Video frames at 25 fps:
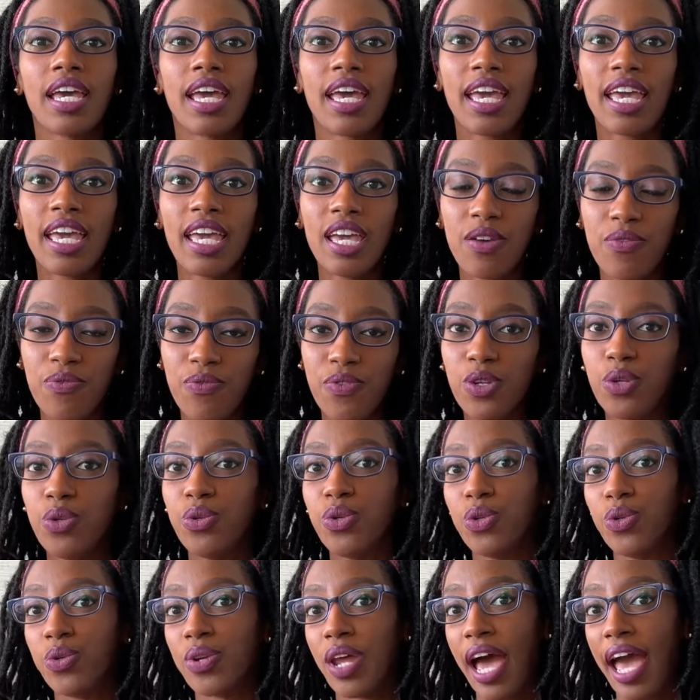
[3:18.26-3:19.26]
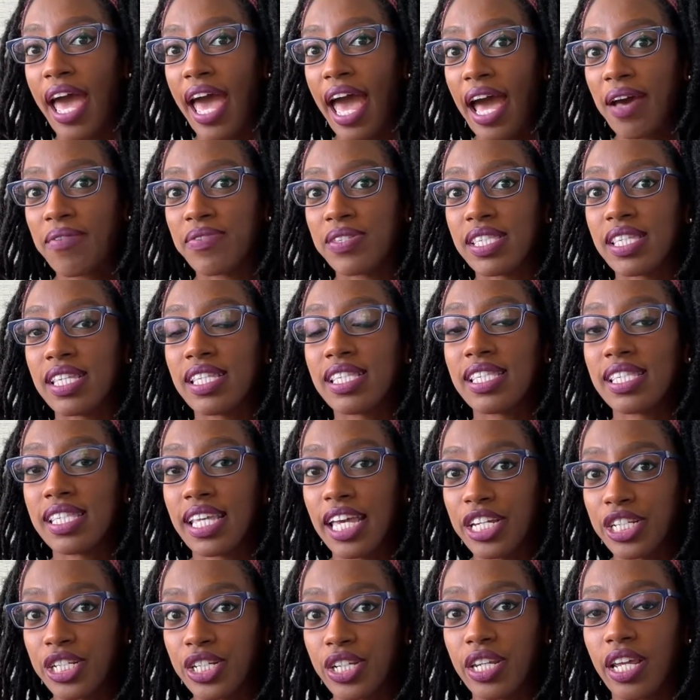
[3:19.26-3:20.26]
If you do not have
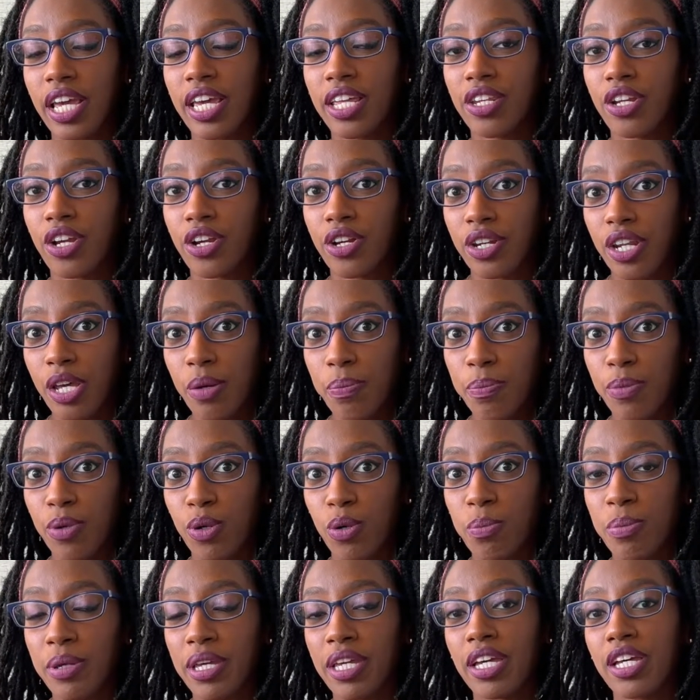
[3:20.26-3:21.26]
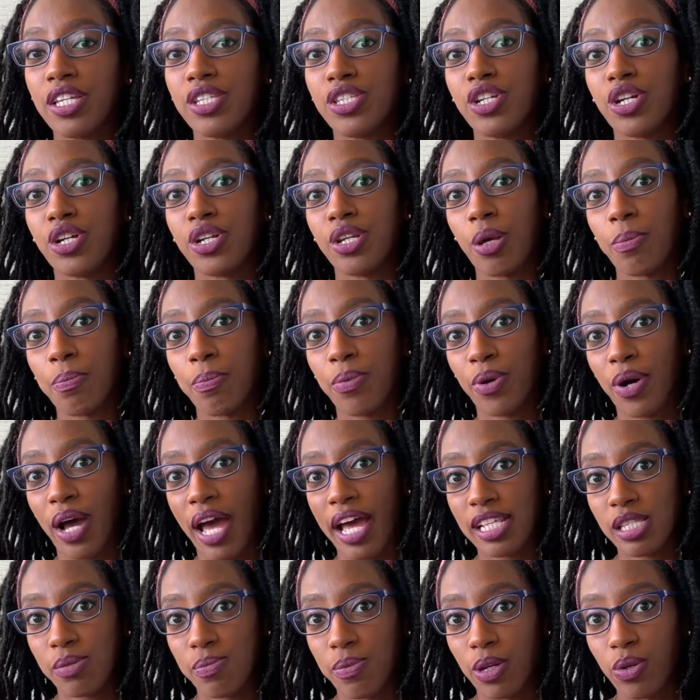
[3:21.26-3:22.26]
sensation in your nipple because your nipple
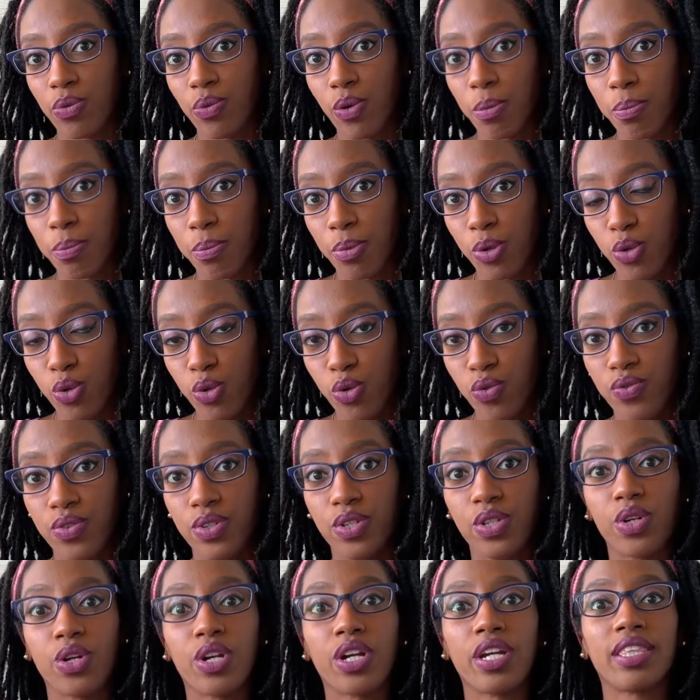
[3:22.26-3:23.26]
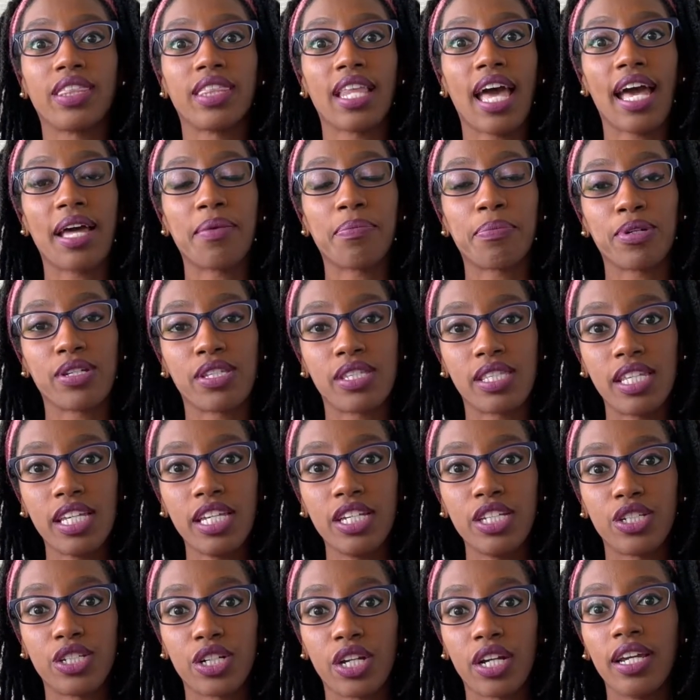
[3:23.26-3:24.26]
has been removed during that
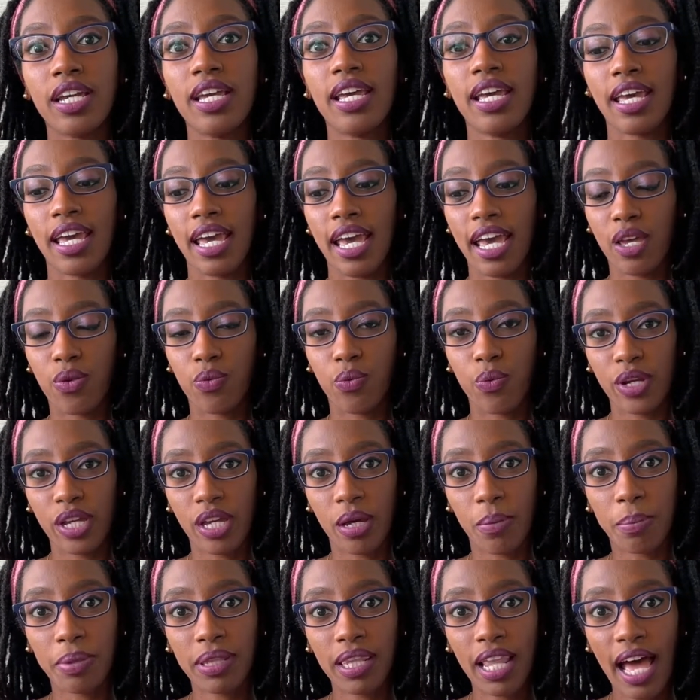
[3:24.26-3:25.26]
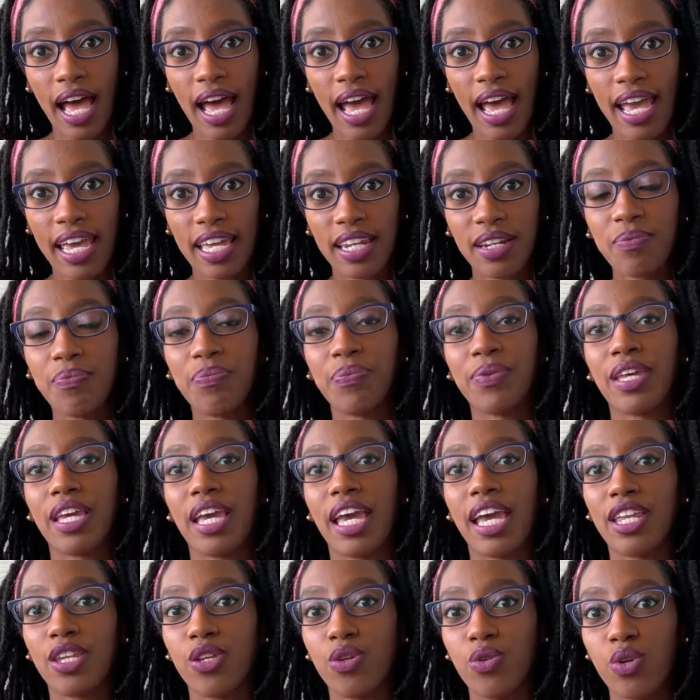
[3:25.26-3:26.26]
procedure and reapplied,
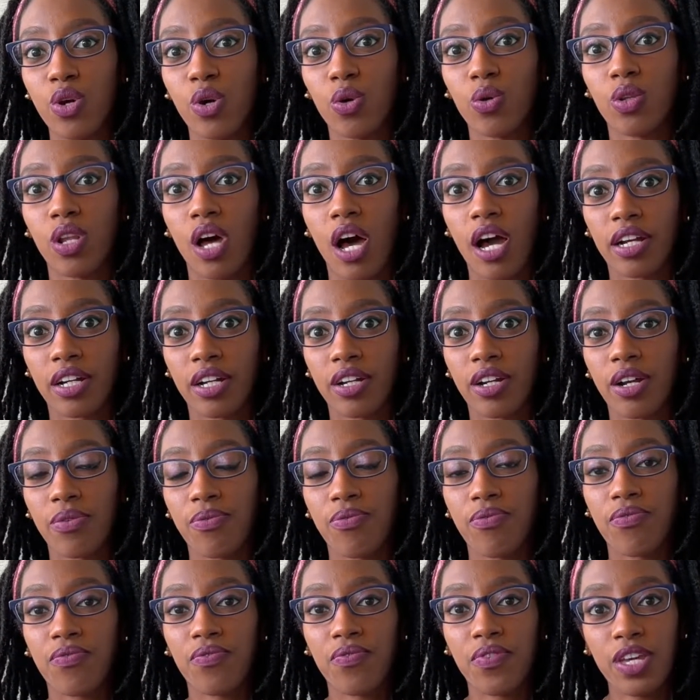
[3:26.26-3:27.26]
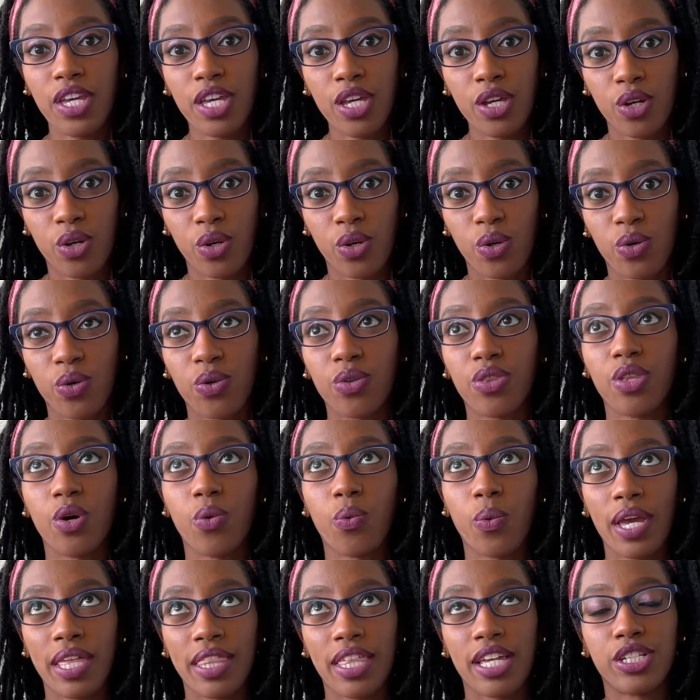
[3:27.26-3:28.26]
and you no longer feel the
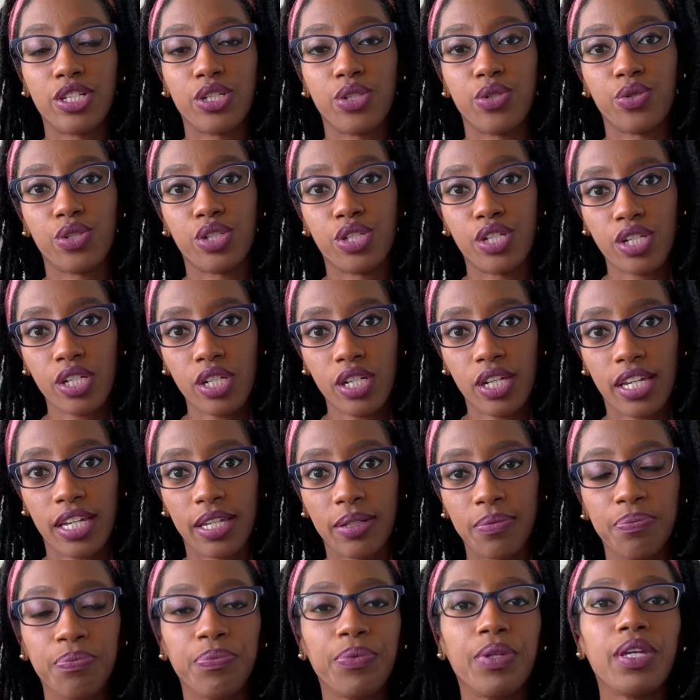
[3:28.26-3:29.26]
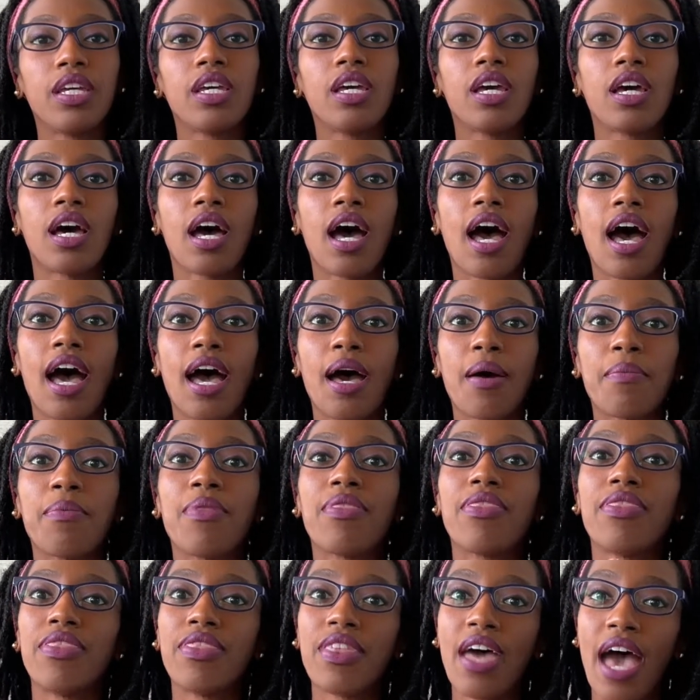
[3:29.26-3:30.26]
way that you should,
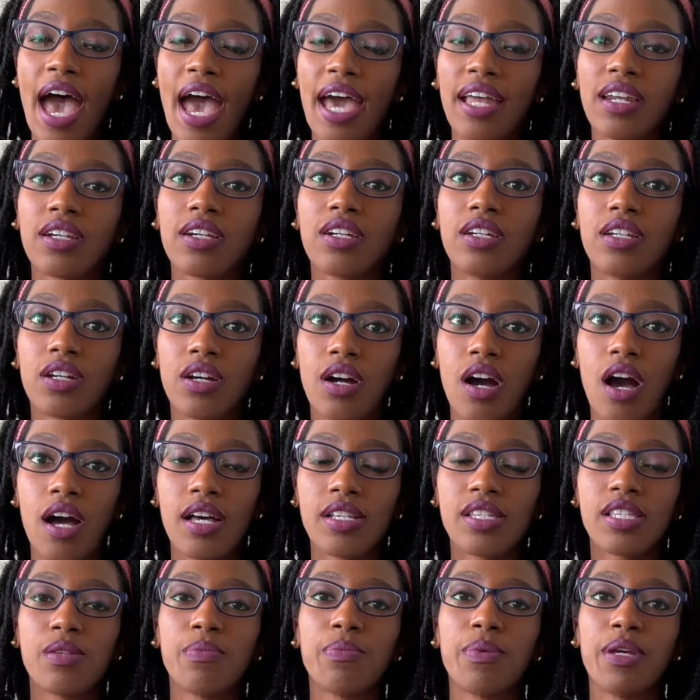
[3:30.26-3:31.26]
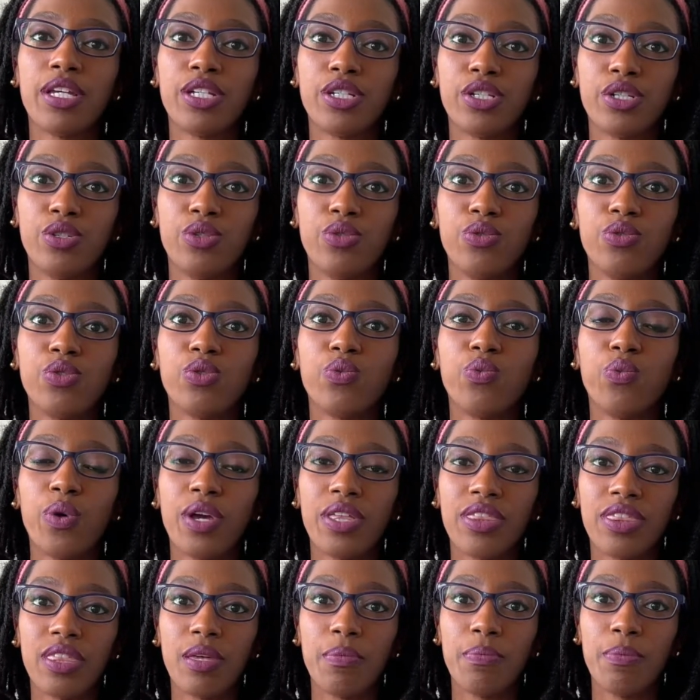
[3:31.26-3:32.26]
that could cause some issues
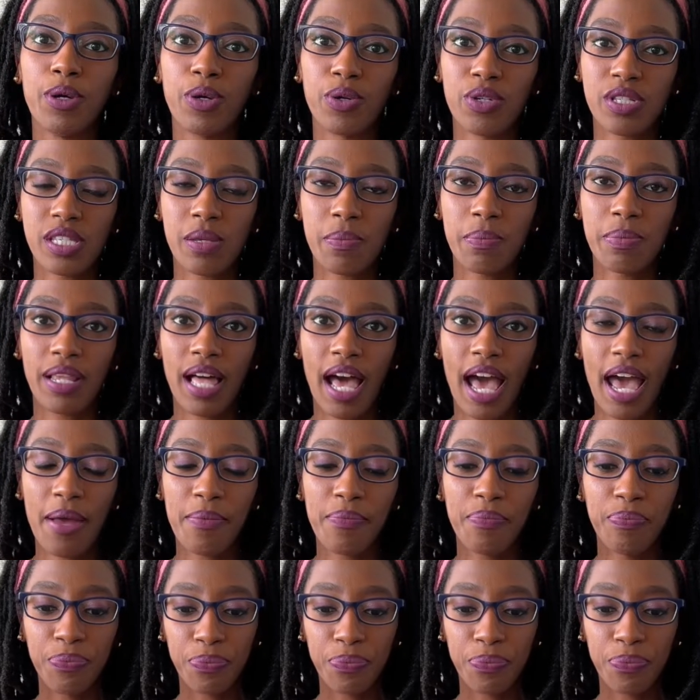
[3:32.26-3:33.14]
with the milk supply.